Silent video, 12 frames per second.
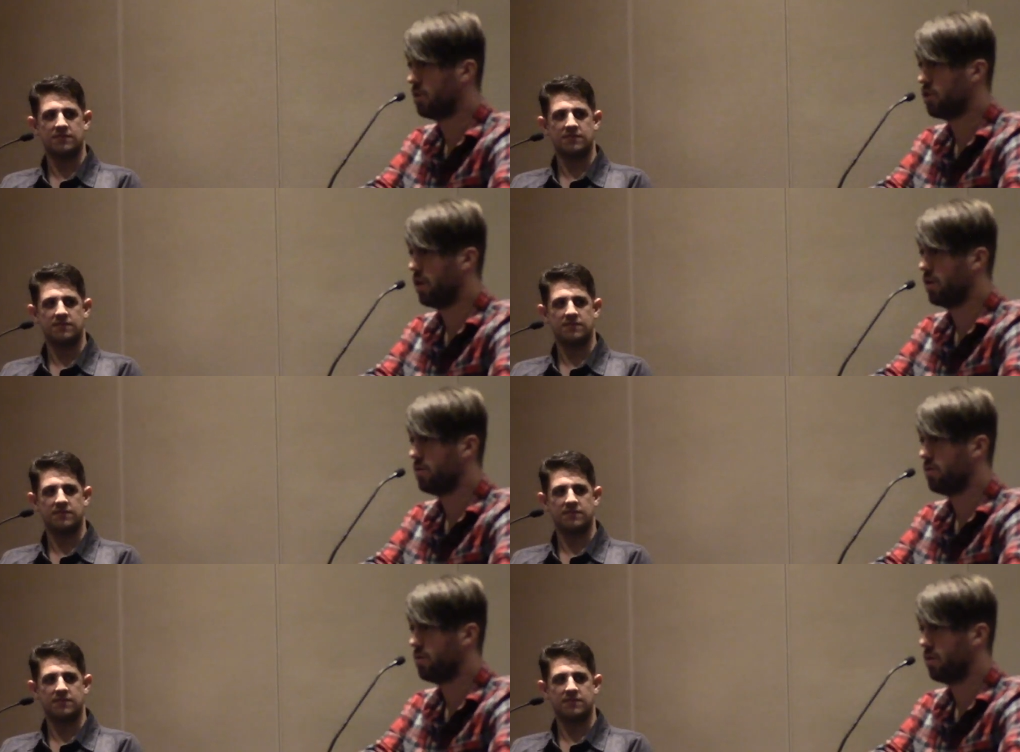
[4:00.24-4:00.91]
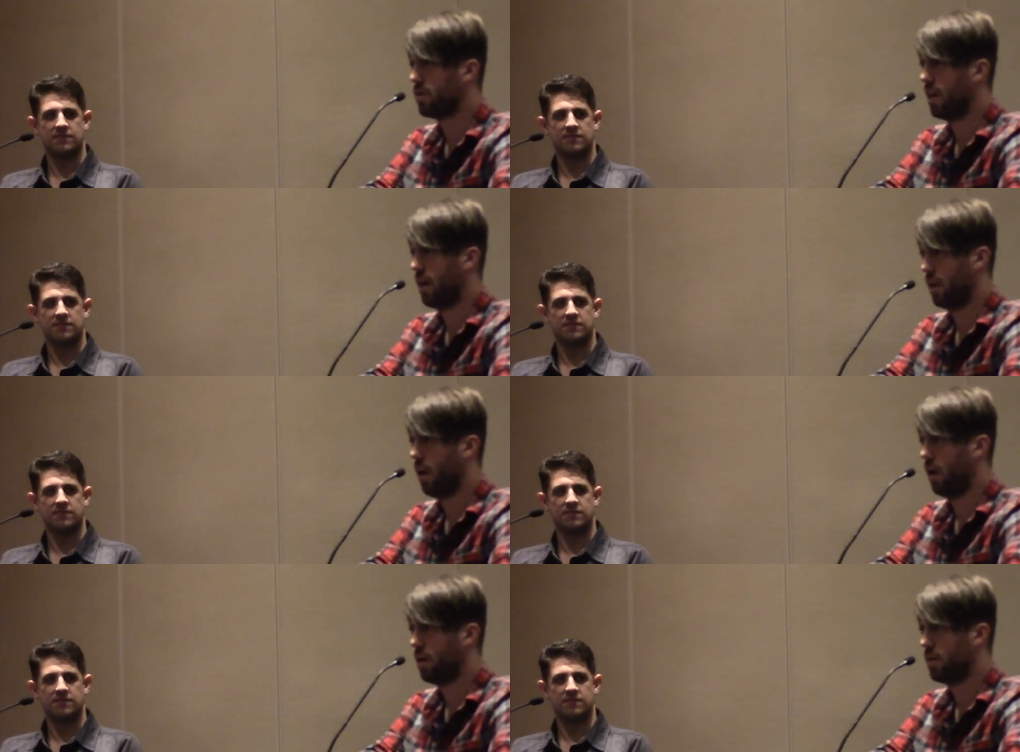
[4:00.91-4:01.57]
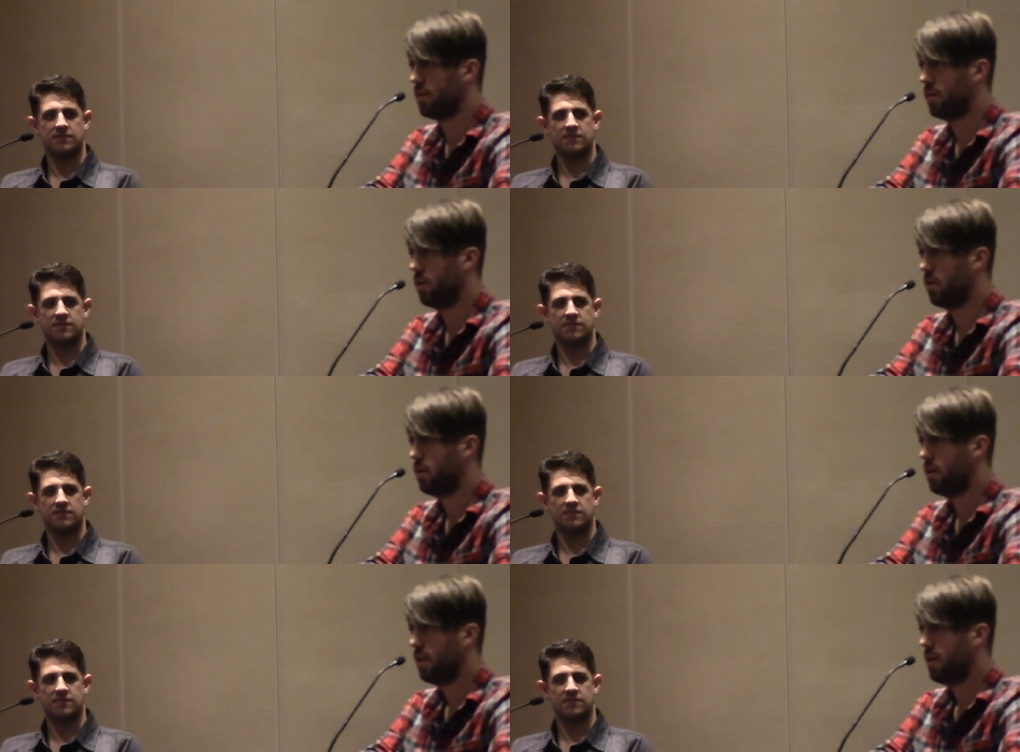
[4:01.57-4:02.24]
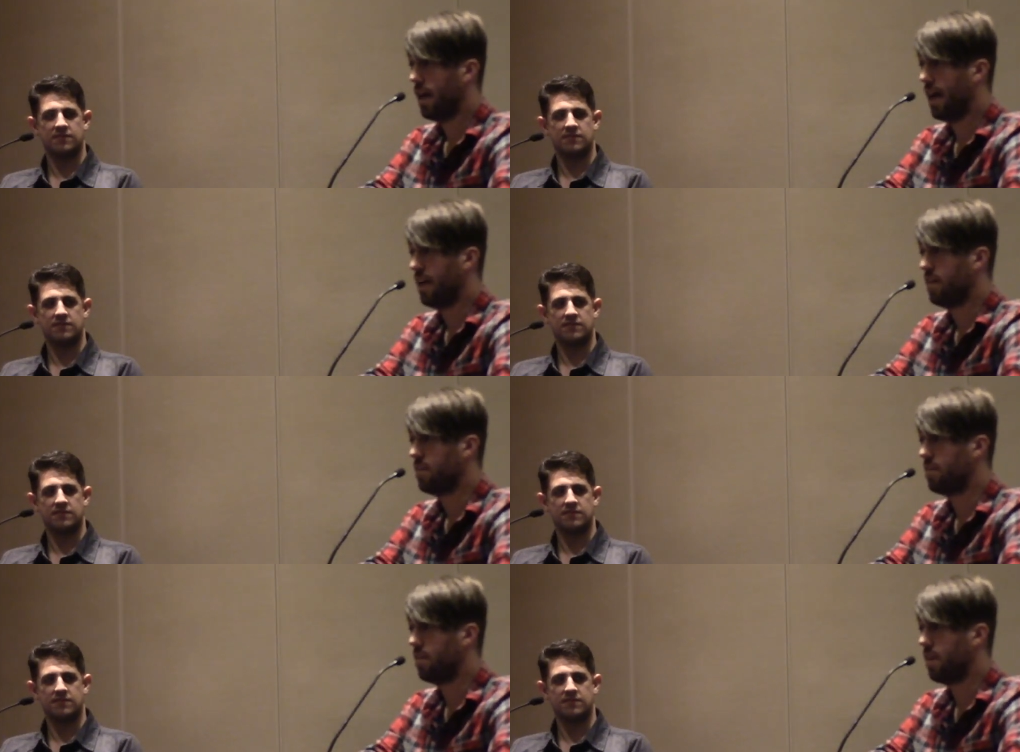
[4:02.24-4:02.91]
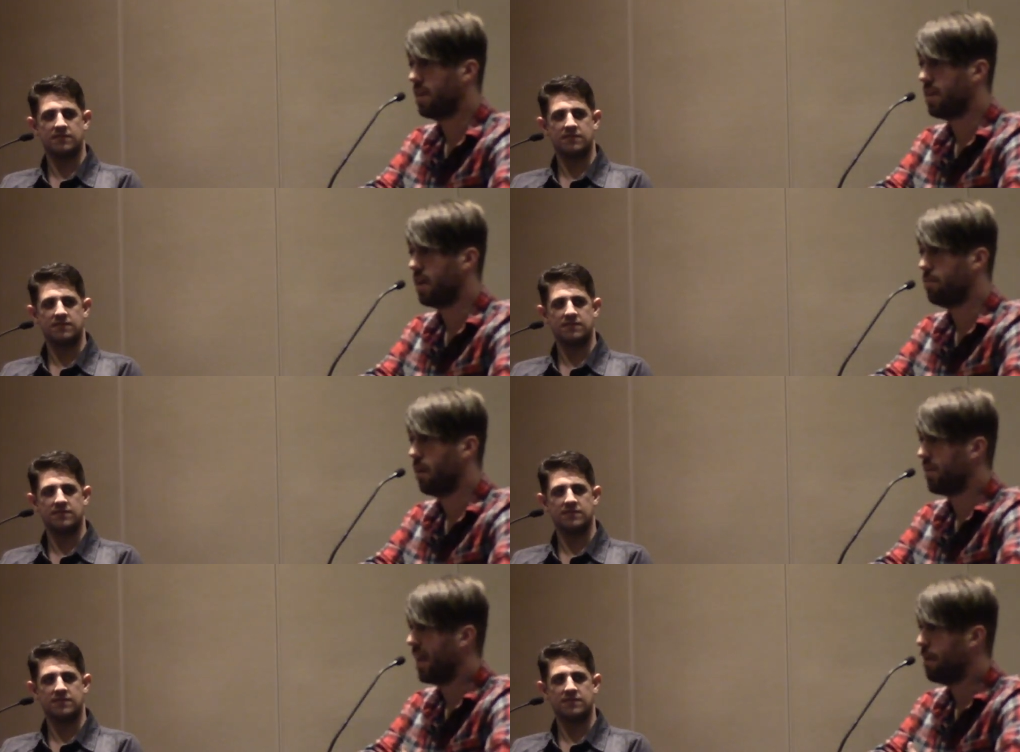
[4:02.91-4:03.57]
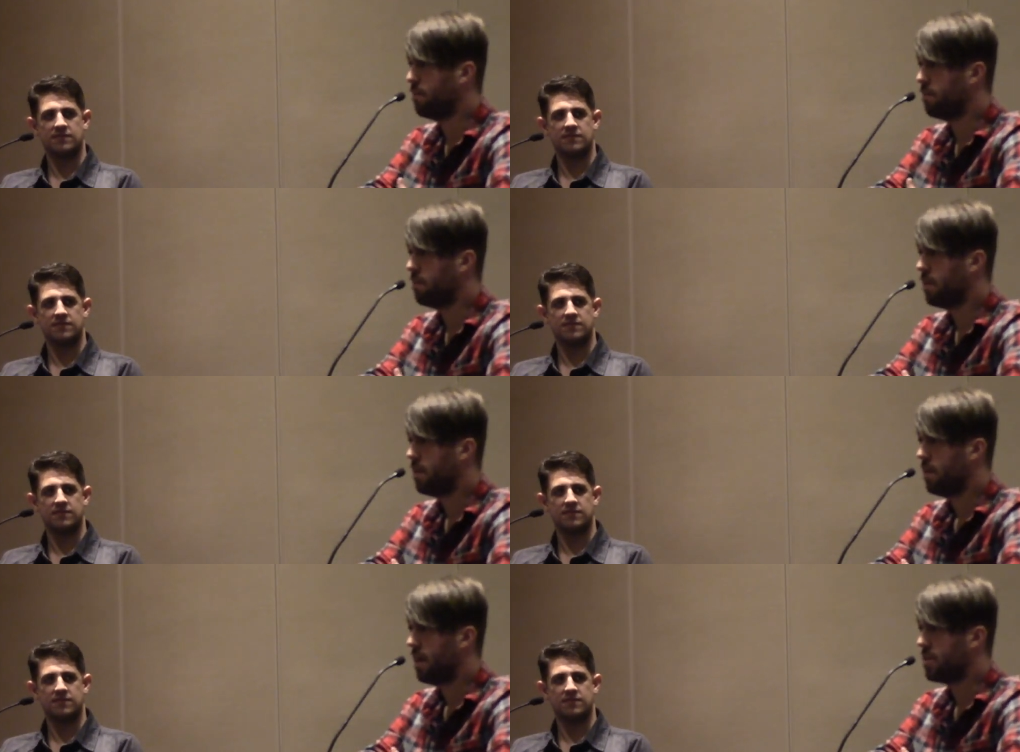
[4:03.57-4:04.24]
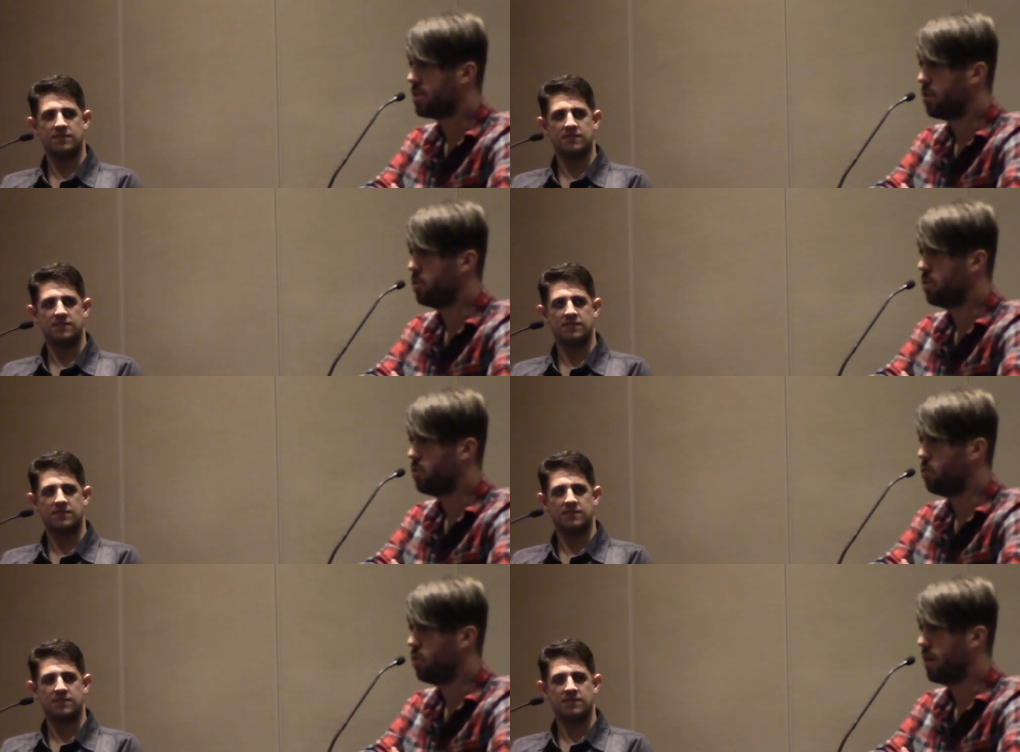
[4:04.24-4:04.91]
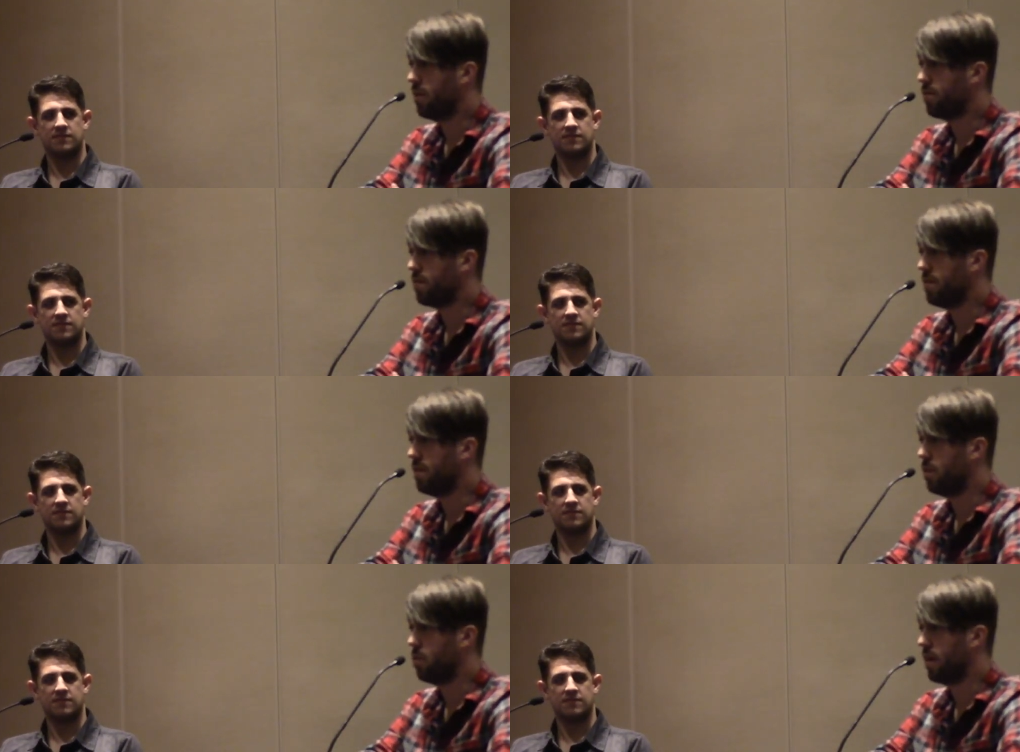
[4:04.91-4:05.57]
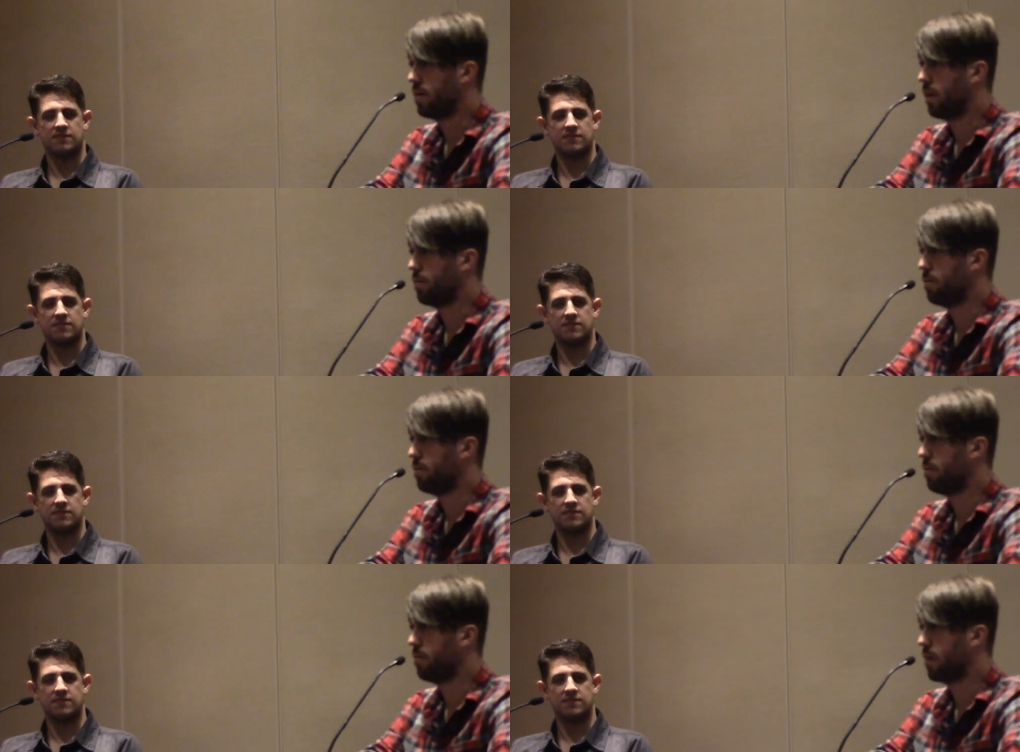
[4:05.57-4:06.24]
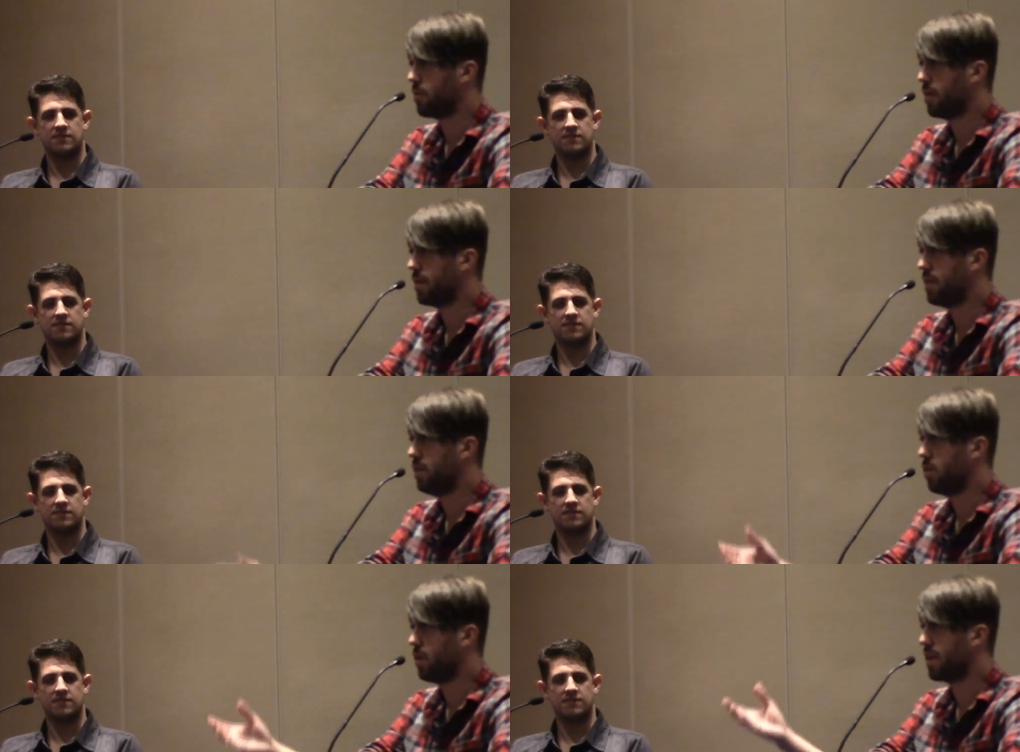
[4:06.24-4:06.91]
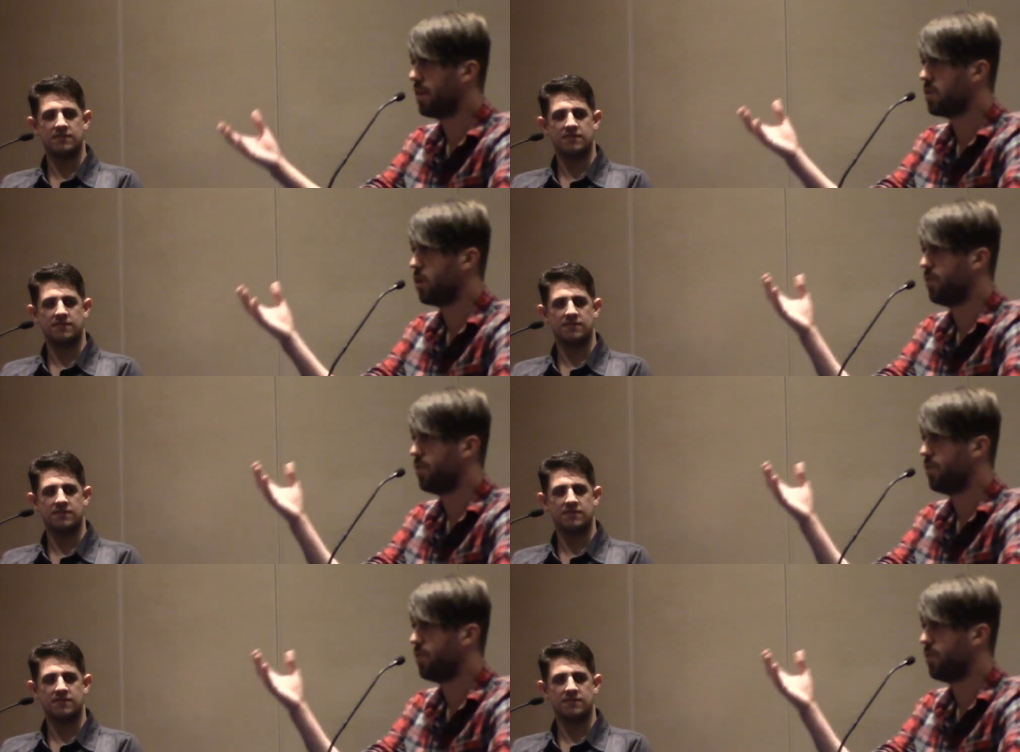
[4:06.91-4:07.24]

Speaker 1: and John does it a lot, you know. And like, I'm not them and so if you know, and, and you know, like so